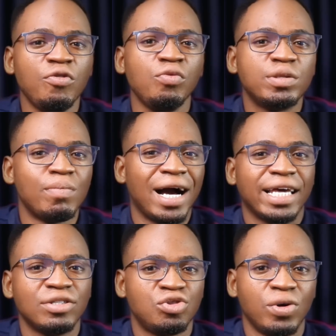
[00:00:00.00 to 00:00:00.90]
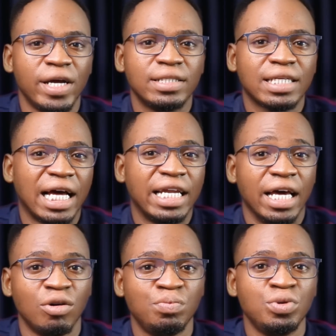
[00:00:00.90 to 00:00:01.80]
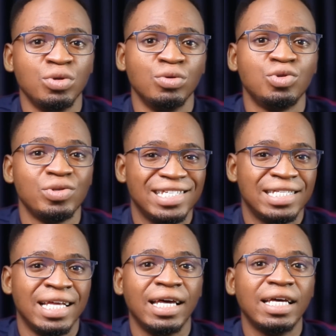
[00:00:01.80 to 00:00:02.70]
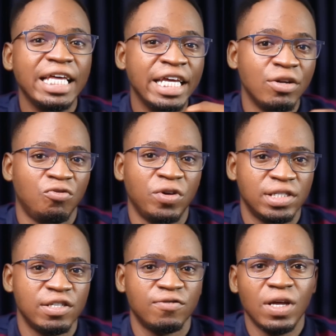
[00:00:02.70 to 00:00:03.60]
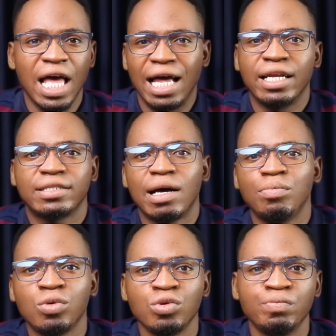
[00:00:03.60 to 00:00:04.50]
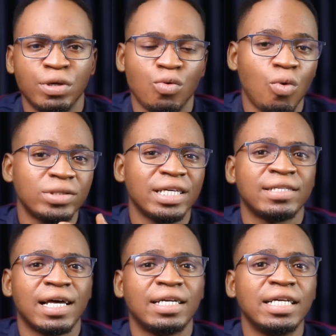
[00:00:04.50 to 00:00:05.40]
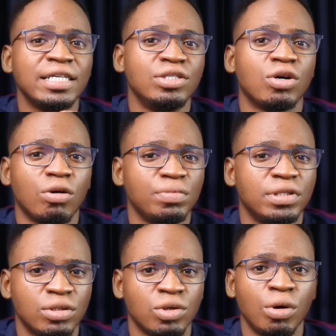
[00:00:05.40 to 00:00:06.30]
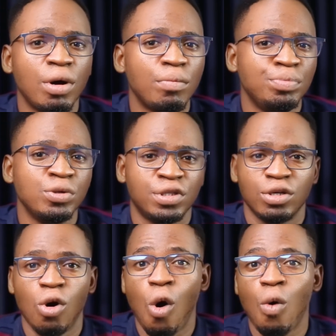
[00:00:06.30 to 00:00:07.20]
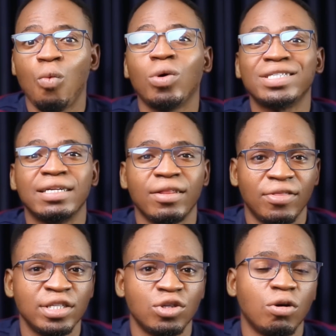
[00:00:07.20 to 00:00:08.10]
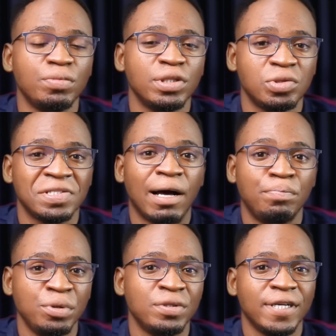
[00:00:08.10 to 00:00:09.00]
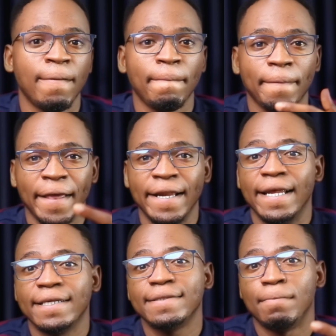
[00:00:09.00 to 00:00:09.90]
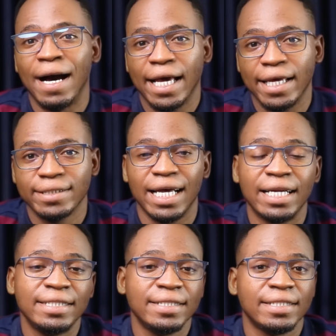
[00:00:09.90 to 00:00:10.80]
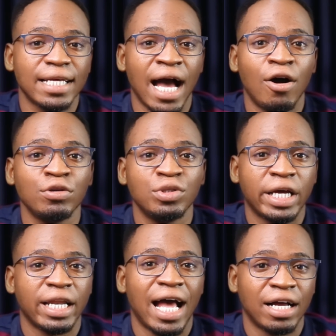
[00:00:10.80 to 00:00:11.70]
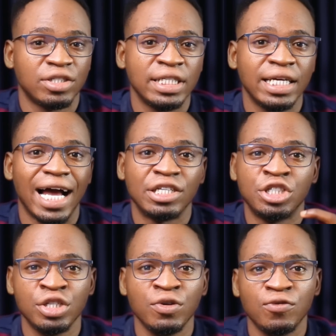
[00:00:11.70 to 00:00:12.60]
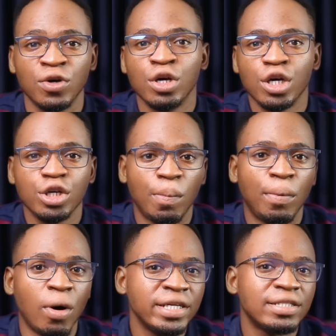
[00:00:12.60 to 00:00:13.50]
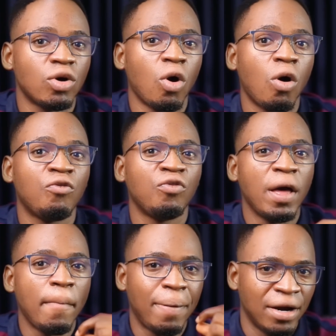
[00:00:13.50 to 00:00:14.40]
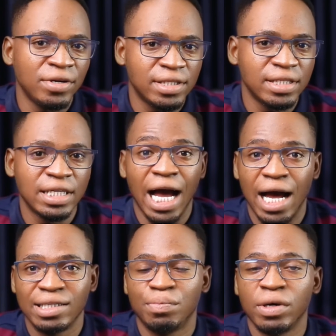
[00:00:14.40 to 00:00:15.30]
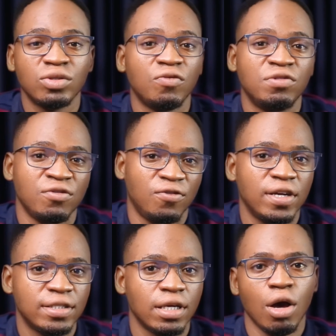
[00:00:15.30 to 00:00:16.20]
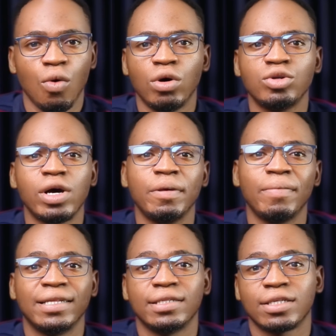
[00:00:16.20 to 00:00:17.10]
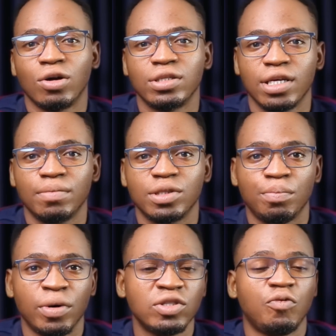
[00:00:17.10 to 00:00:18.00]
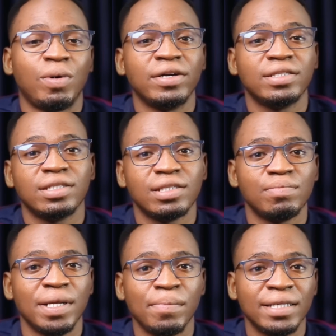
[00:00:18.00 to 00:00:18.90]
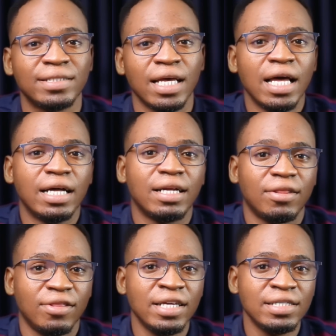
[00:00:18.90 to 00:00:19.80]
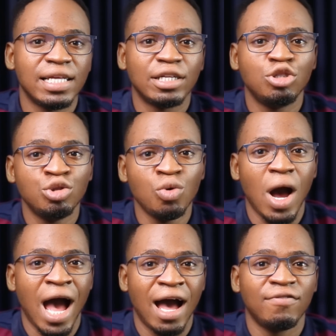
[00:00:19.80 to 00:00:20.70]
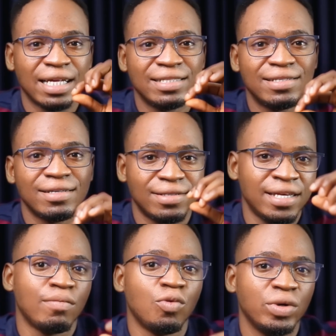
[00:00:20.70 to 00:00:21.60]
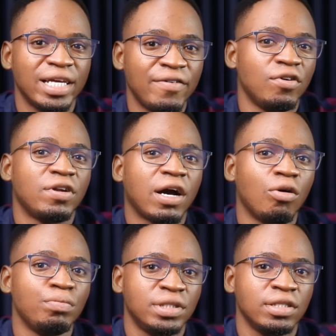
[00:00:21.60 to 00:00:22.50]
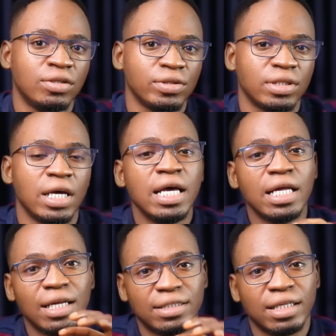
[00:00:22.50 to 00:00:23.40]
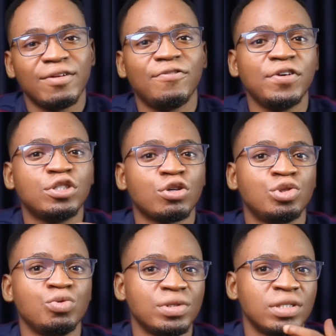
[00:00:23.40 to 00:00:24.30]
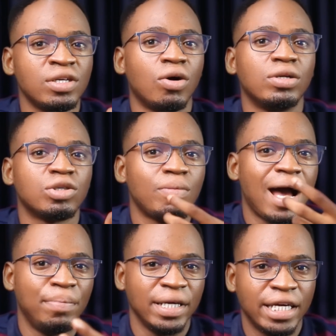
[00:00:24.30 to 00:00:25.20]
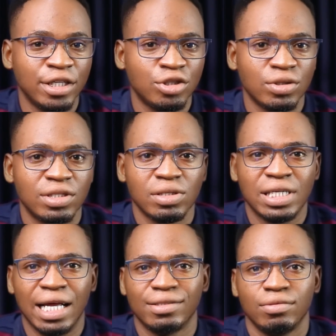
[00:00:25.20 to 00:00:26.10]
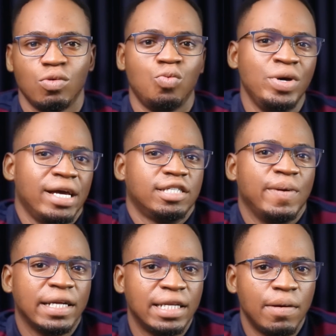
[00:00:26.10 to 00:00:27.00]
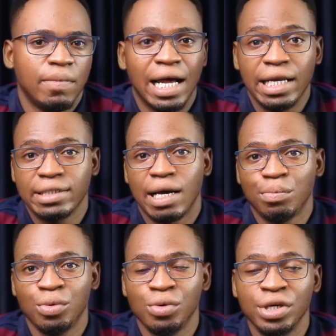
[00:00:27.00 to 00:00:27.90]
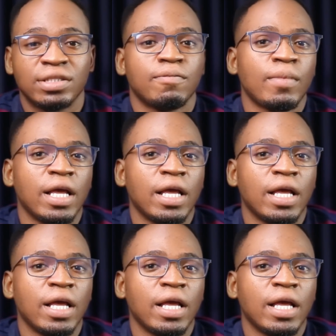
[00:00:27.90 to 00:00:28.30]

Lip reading: Moving with market trends can help you to stay innovative. An example could be, what exactly is your competitor building, or what are the things your competitors are building in that market? And this is how you can actually achieve your point of parity and point of difference. What do I mean by this concept? Point of parity simply means the things that you have that is the same with every other competitors. There are certain features you will see on some applications that we expect them. An example is